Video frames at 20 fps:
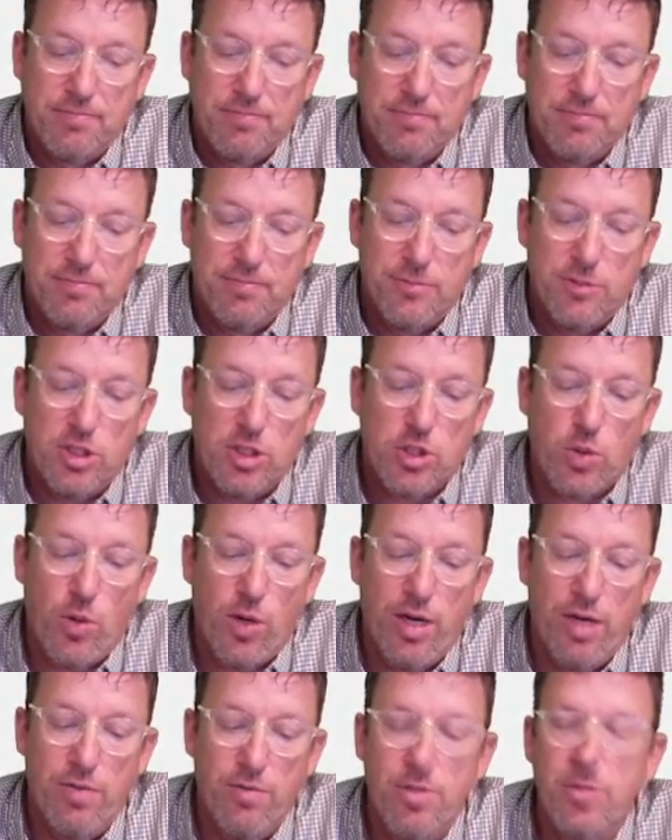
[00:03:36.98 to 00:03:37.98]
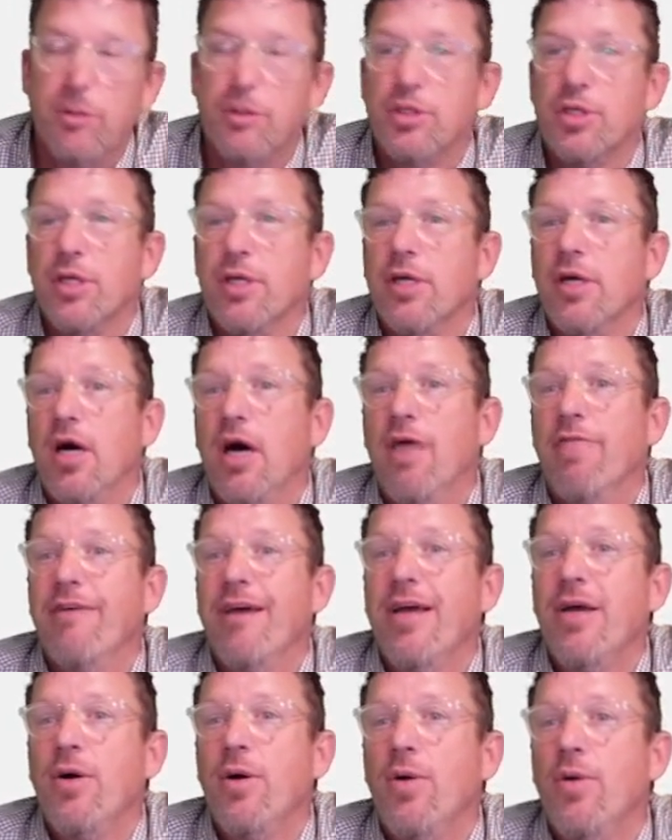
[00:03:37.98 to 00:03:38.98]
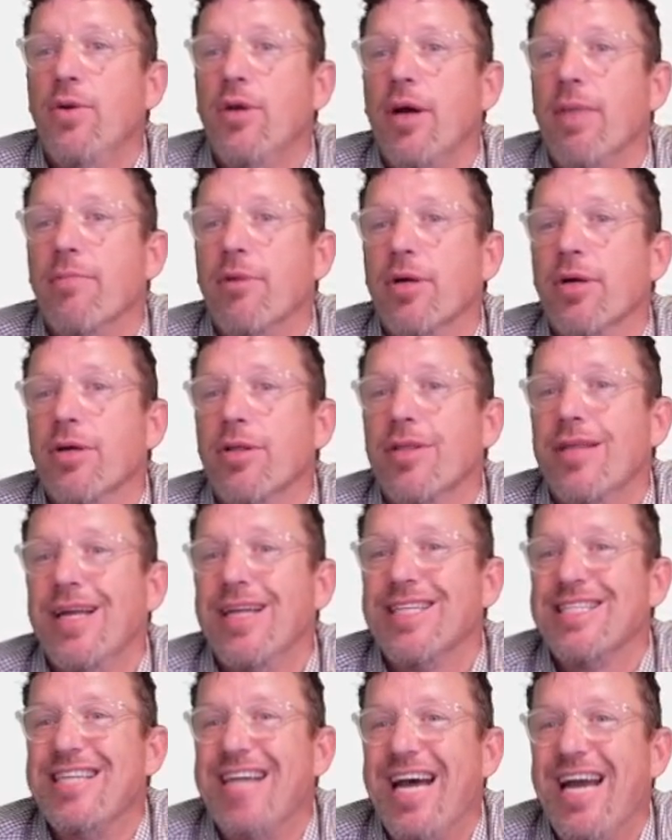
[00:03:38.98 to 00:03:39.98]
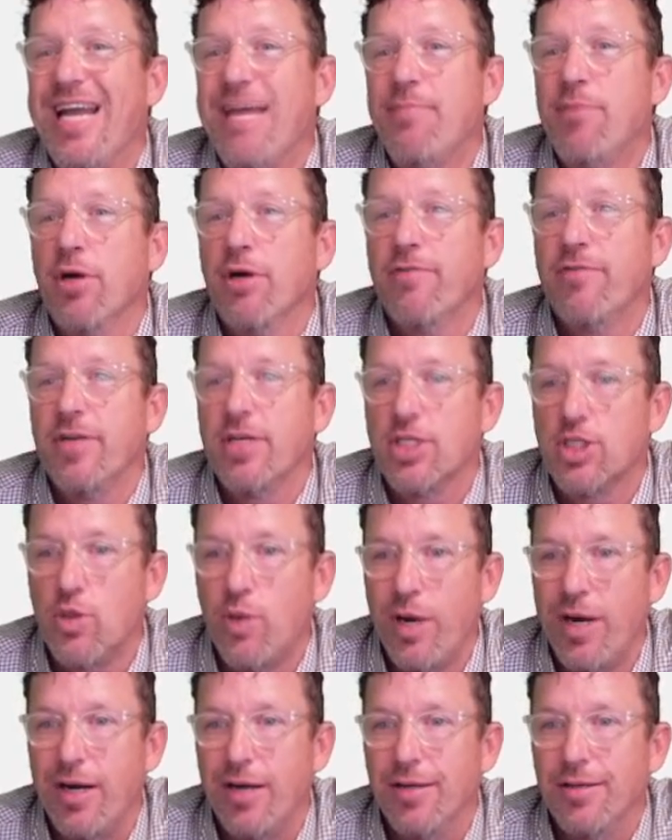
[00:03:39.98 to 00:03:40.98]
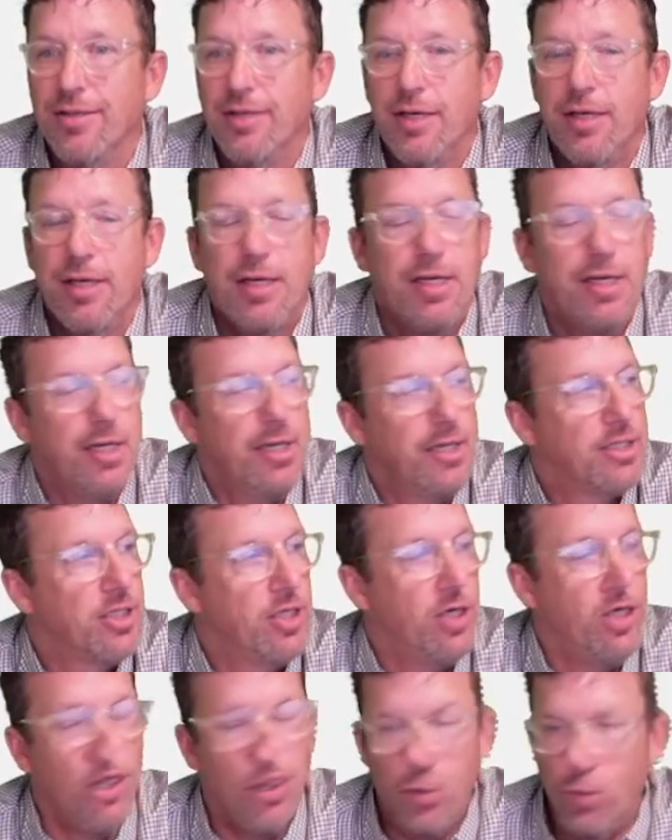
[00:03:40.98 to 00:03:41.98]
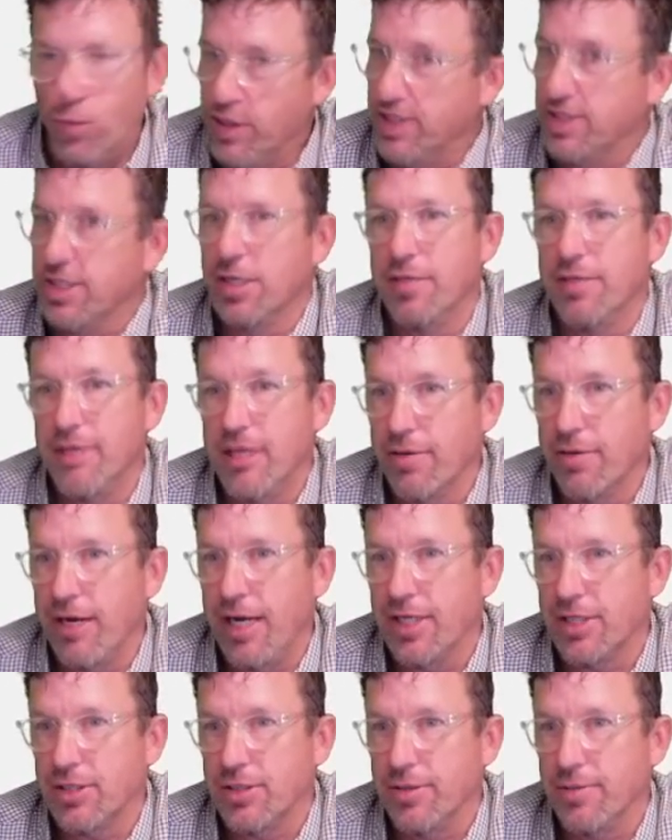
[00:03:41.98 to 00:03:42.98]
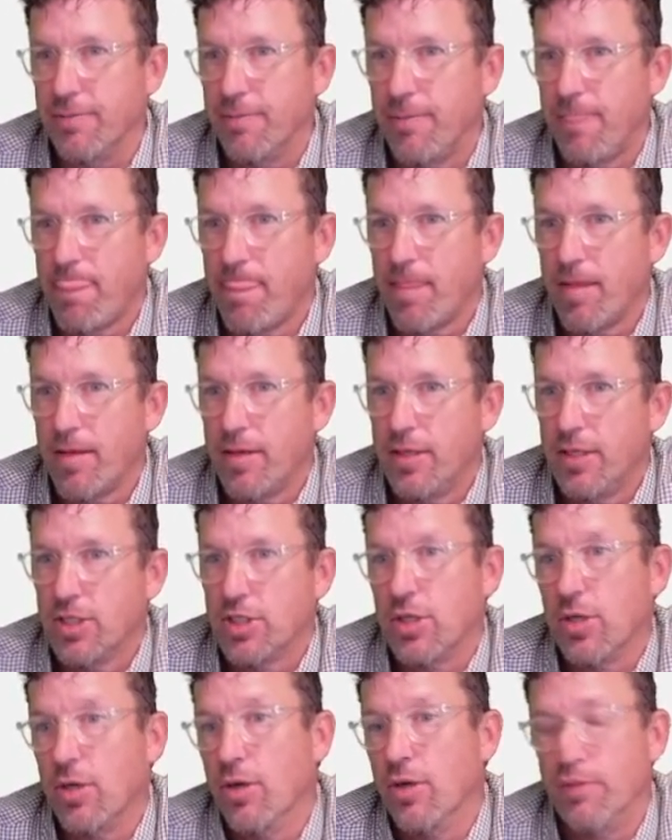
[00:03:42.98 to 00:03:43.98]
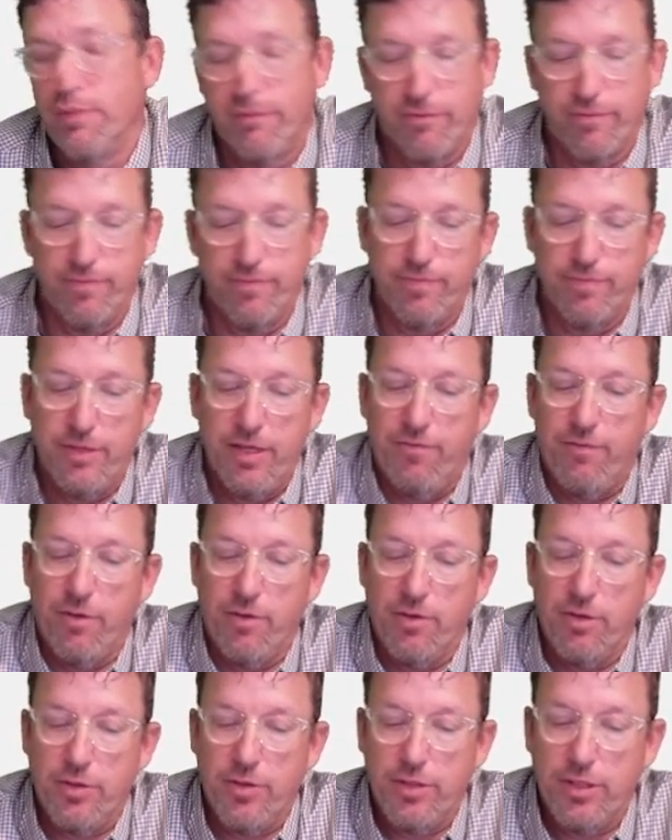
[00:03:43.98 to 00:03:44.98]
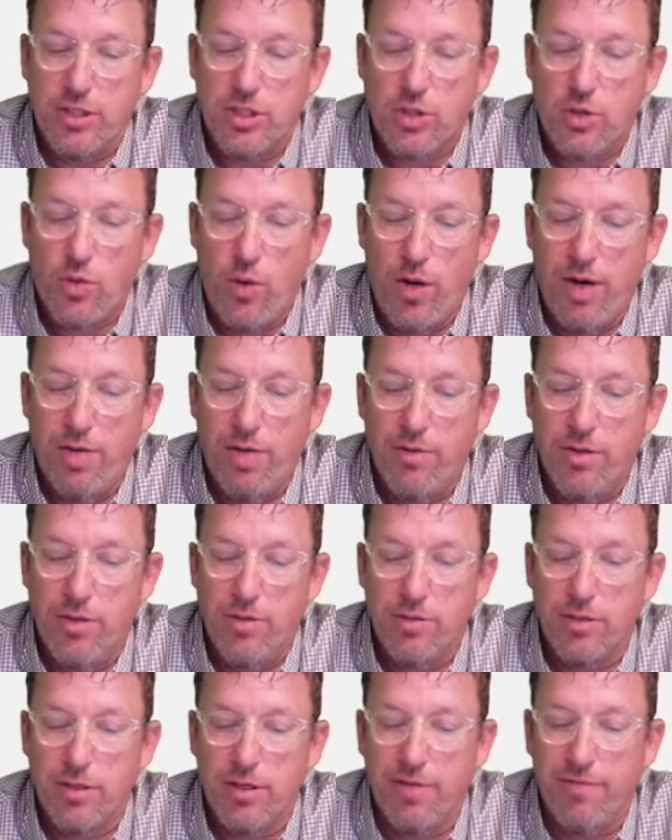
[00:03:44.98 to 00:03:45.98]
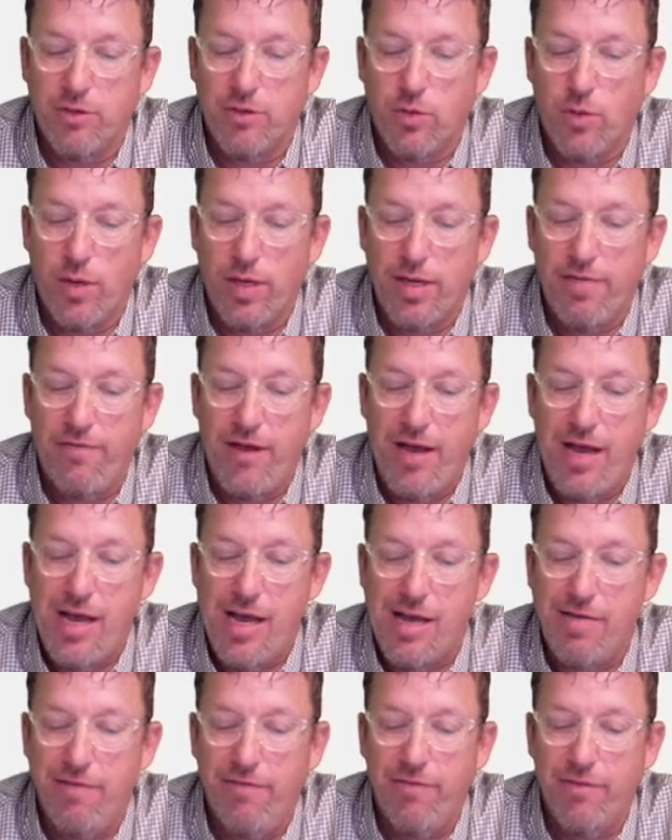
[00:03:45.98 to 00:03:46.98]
the square root of a whole number that is not a perfect square, it's always going to be irrational. So if we were doing the square root of 25,